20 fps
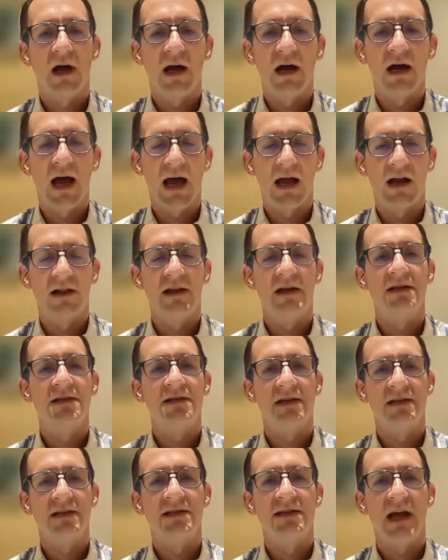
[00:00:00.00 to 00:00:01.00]

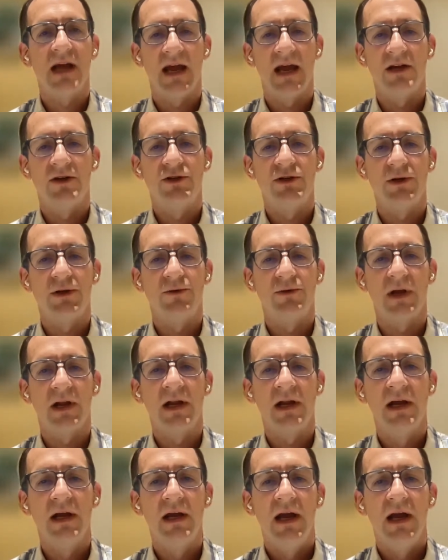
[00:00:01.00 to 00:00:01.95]
adolescents and children.